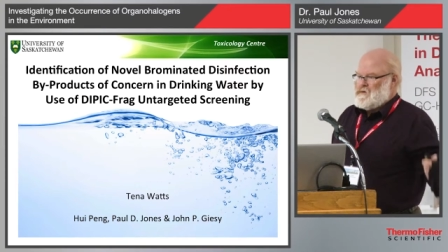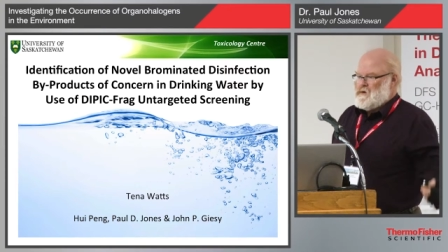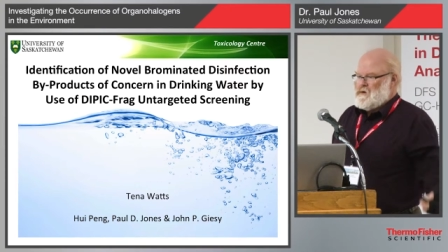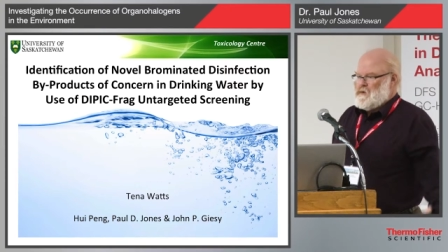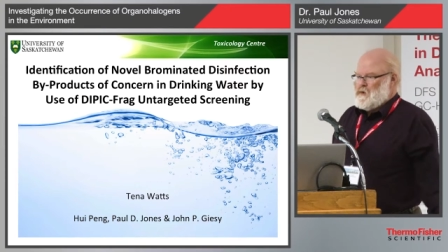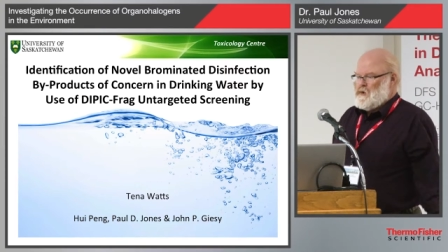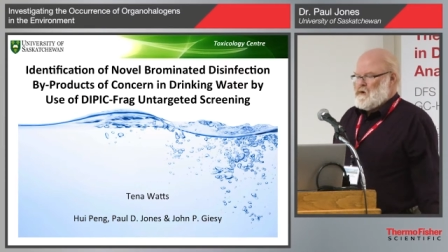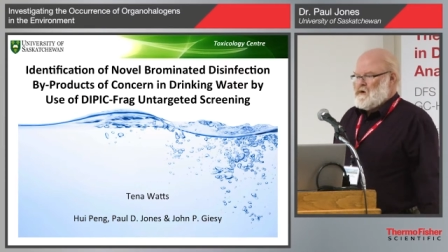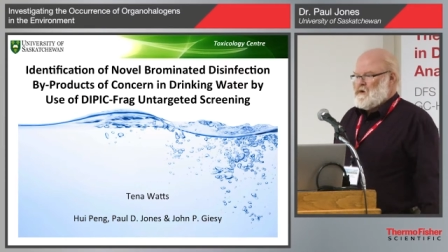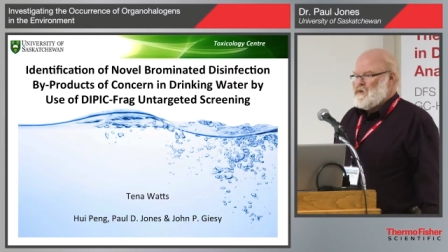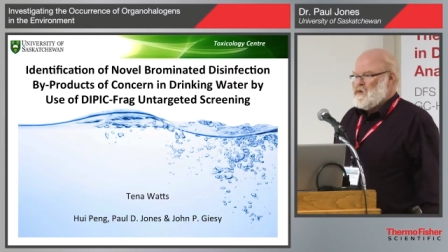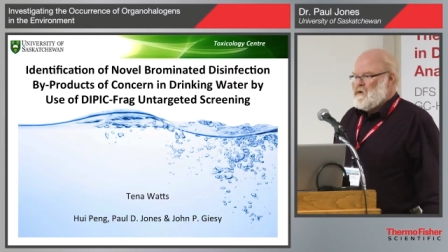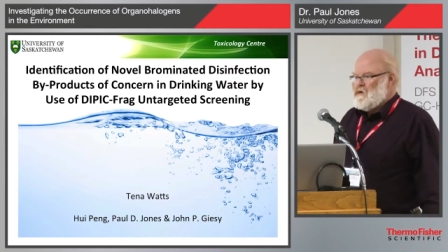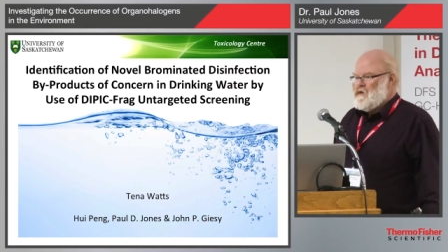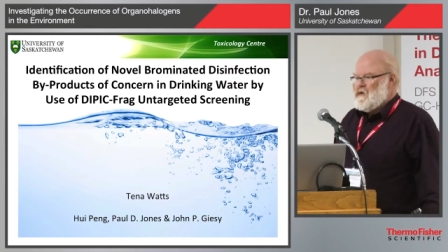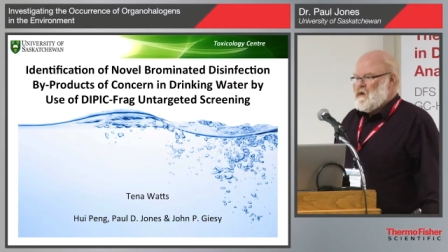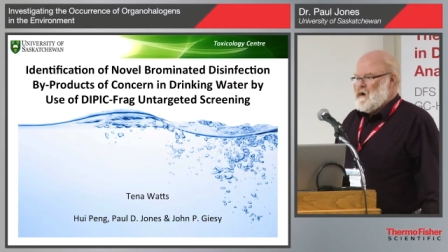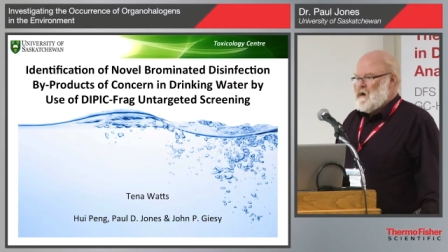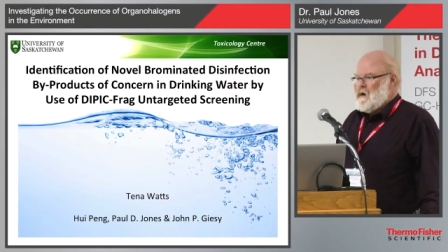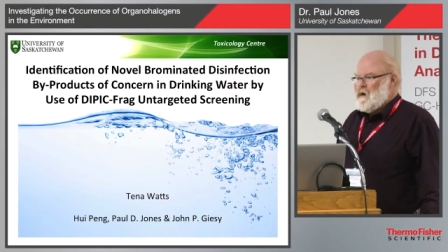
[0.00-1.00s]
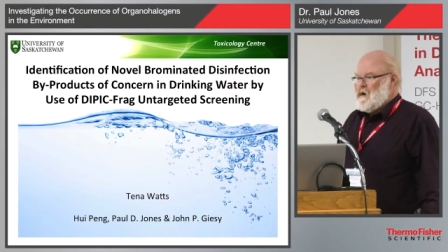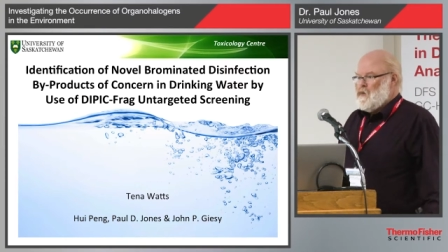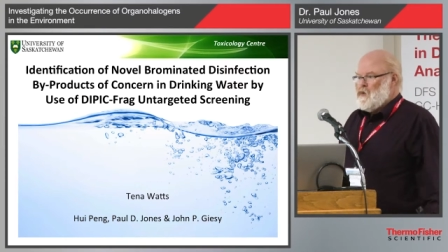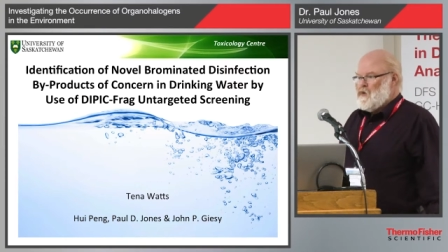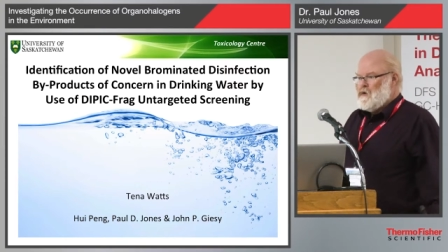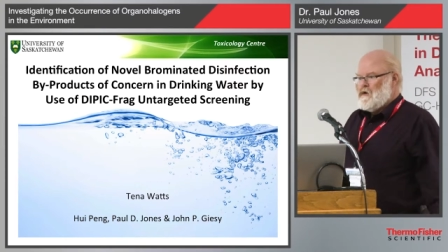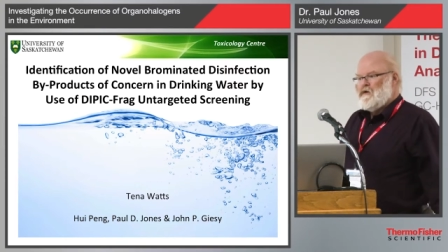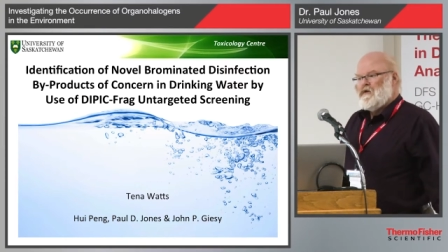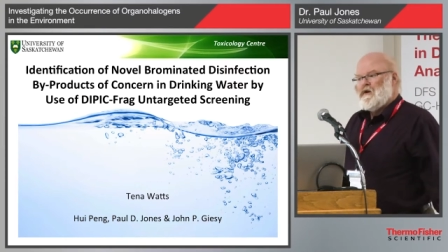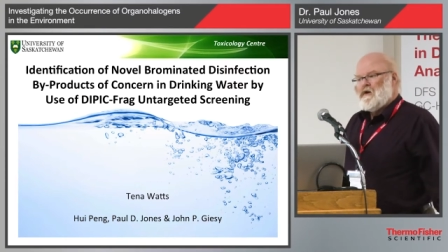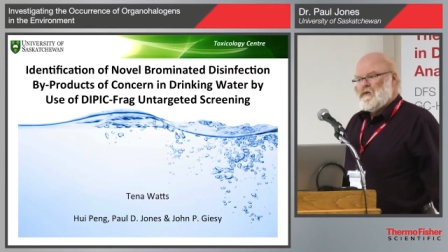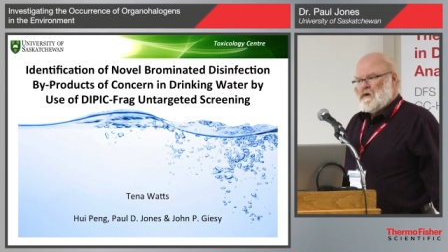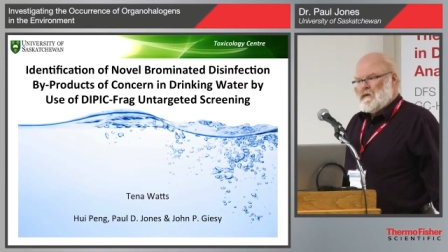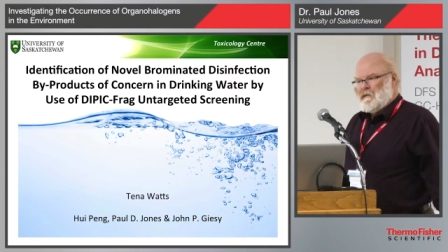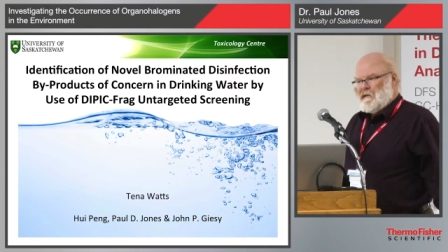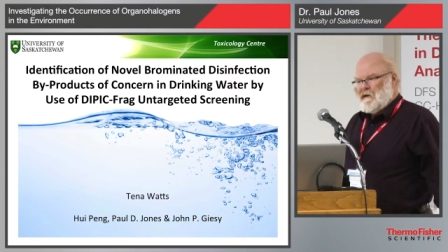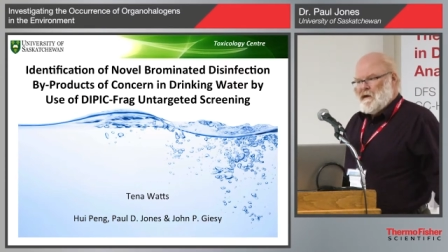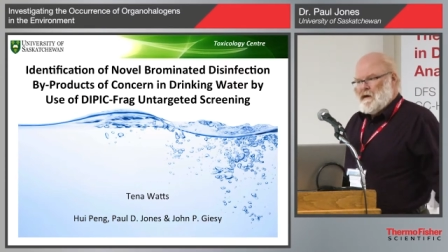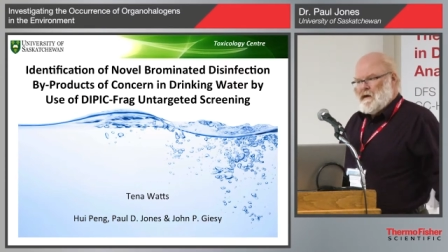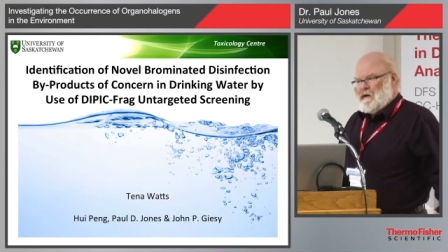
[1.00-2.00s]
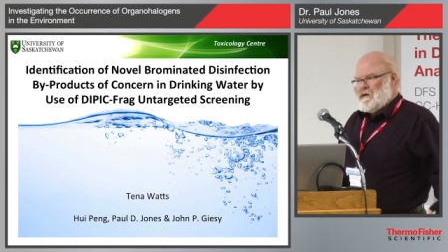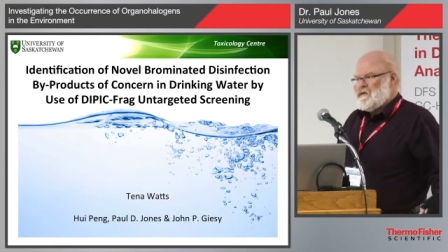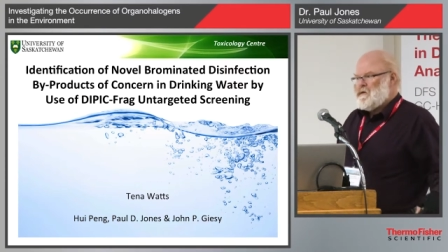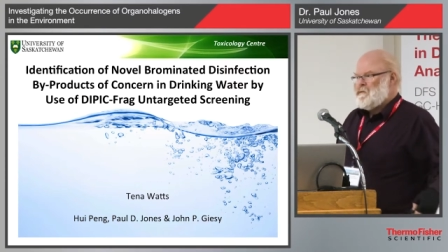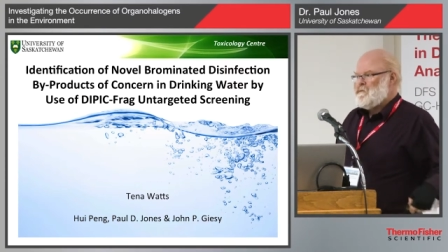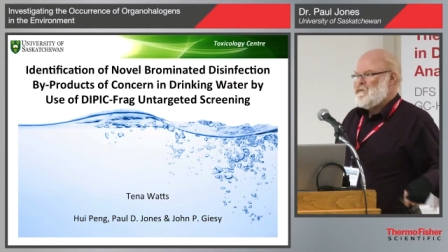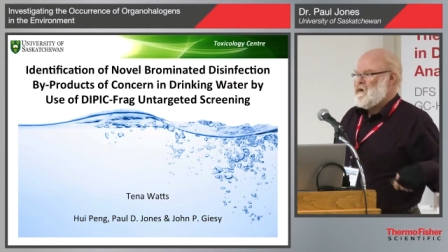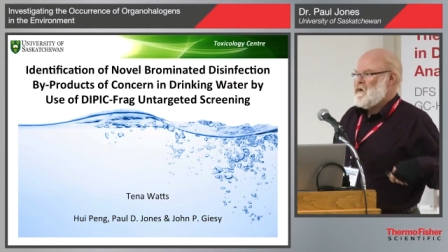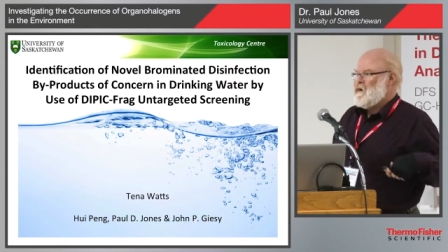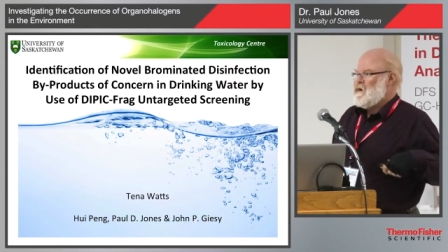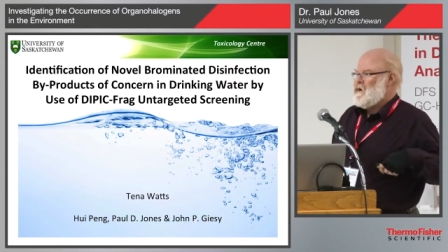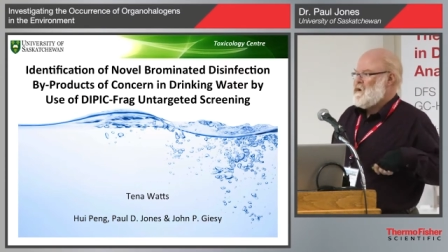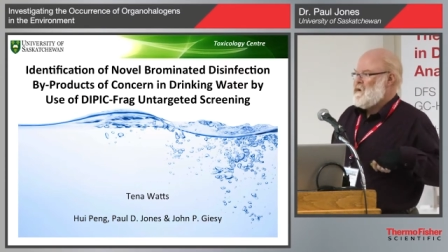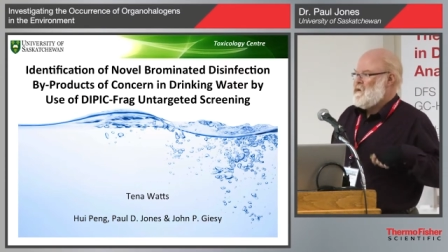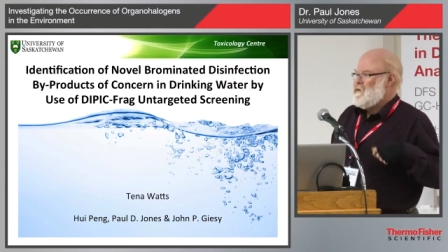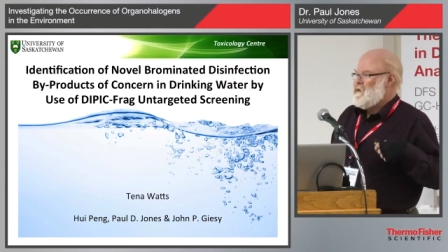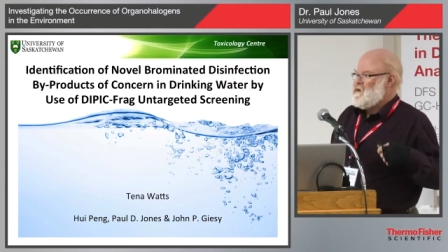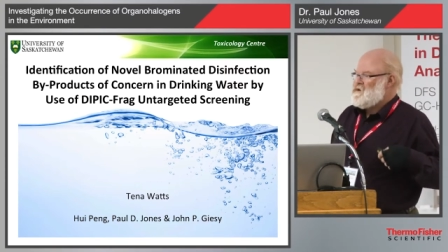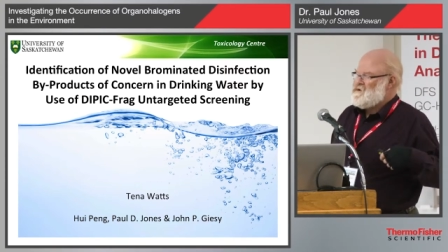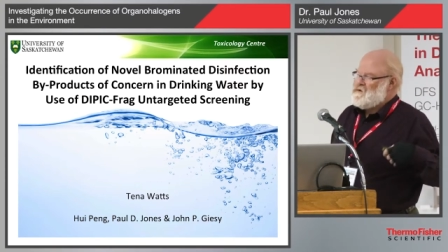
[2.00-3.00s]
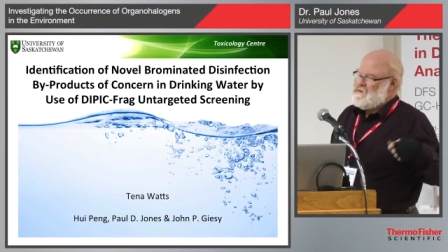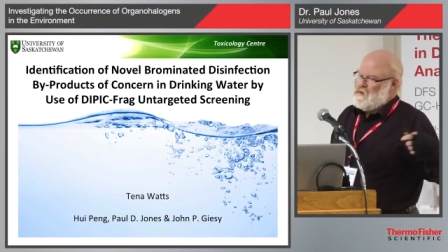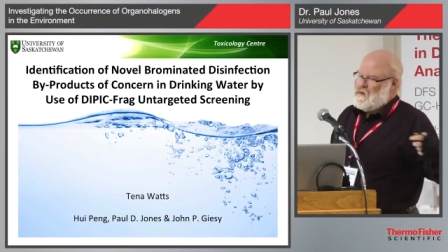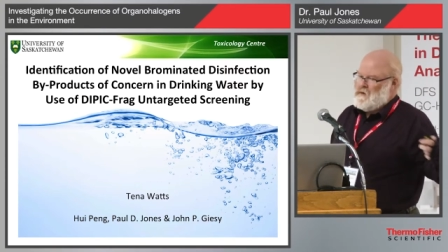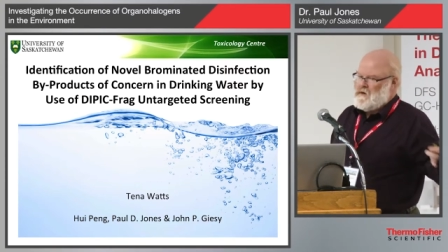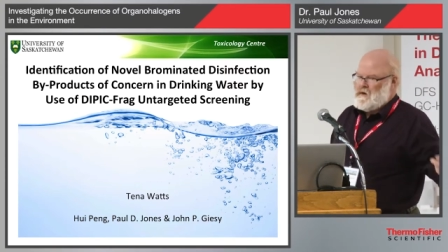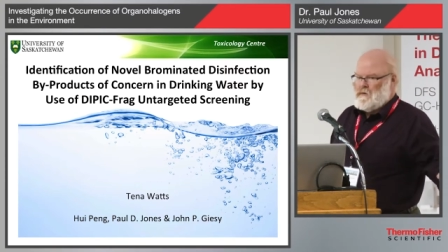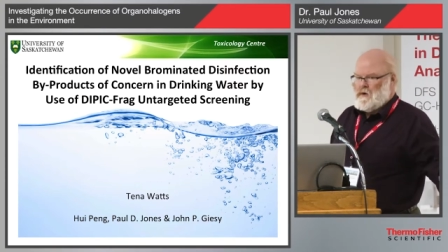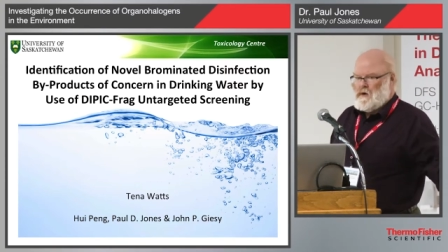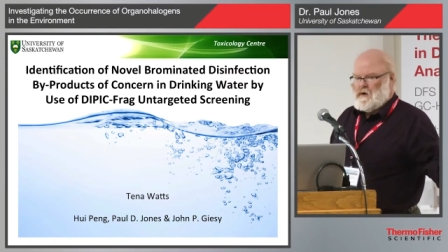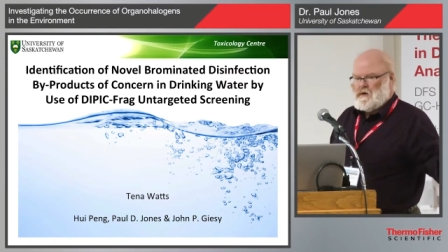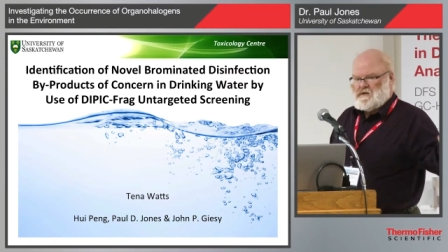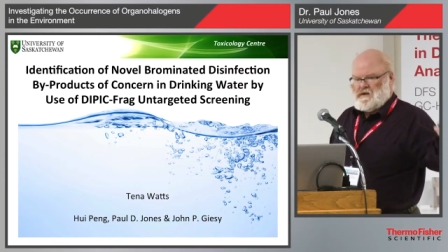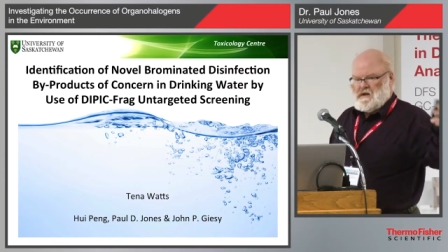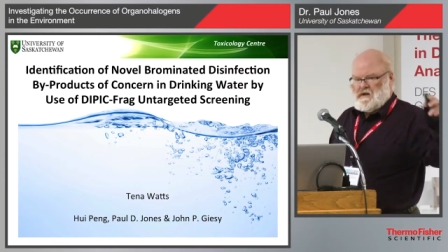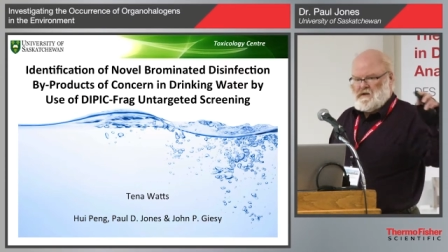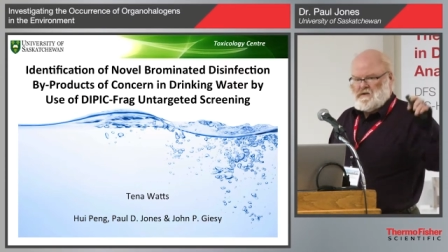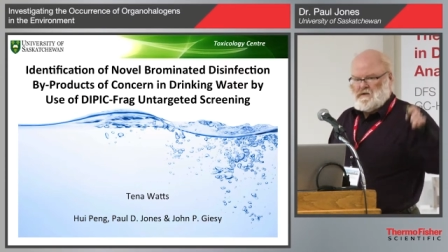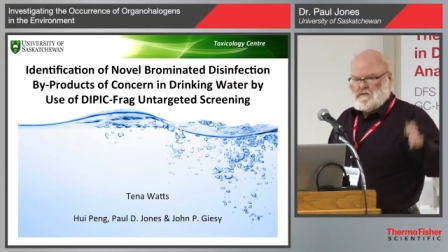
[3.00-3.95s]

We worked with uh, a water treatment plant, uh, and they said, "Well, come on, take